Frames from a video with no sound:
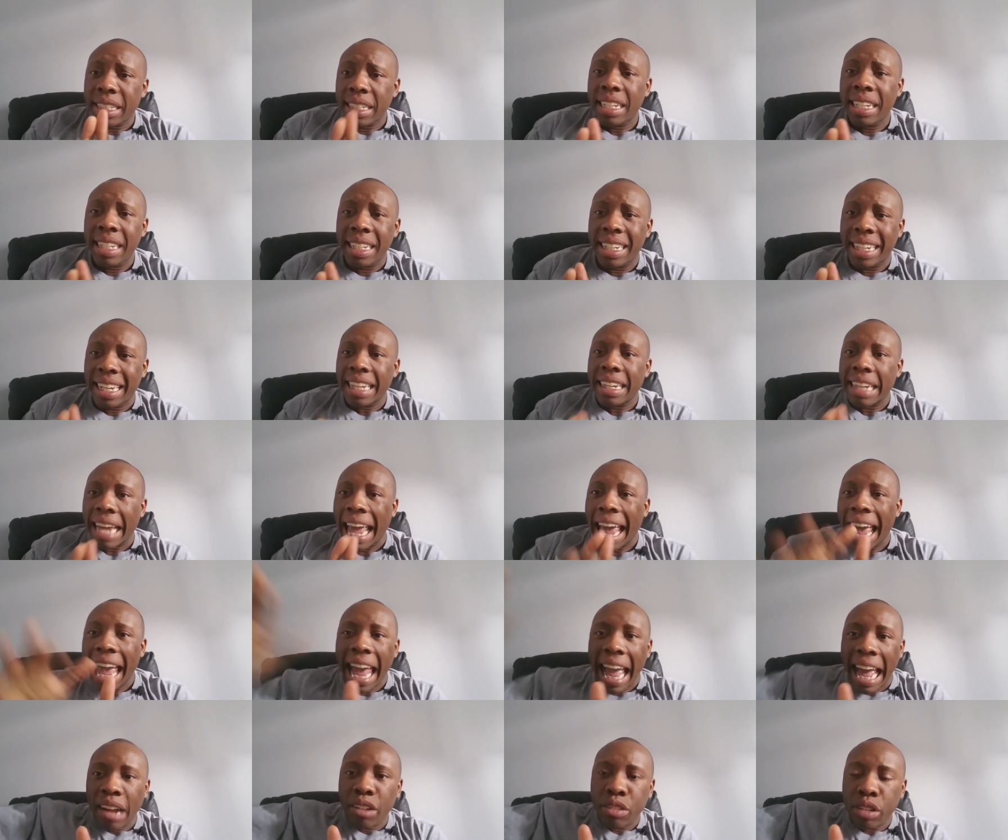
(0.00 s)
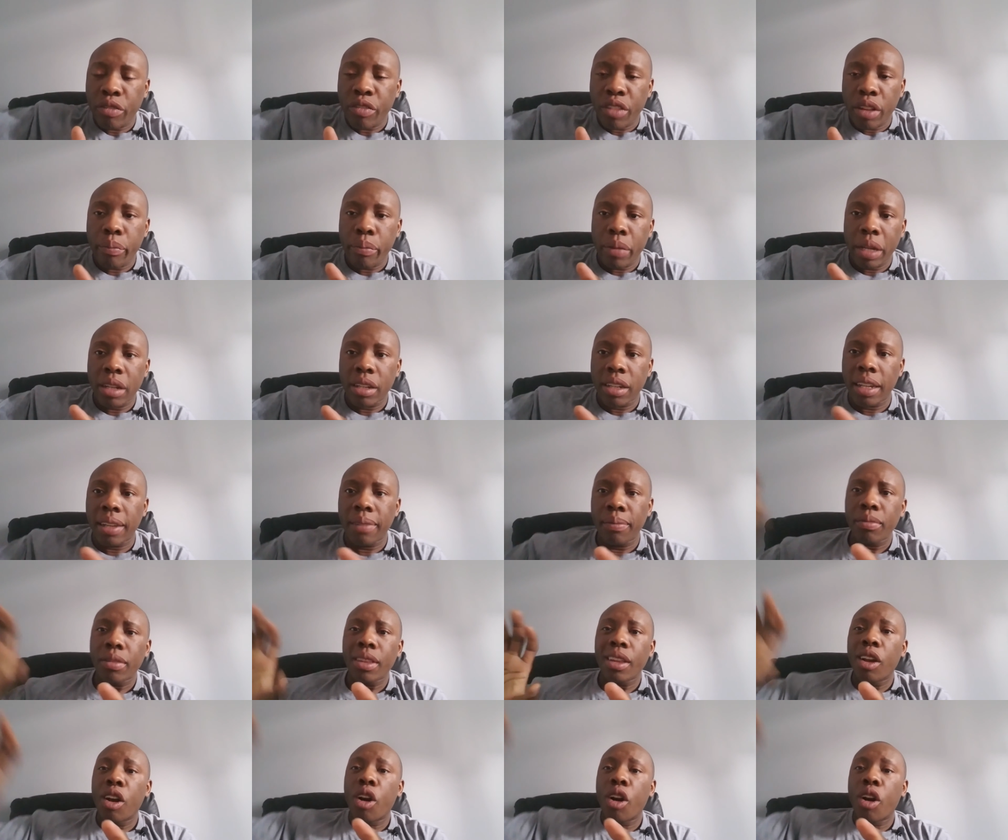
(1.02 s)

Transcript: did he get out of the building,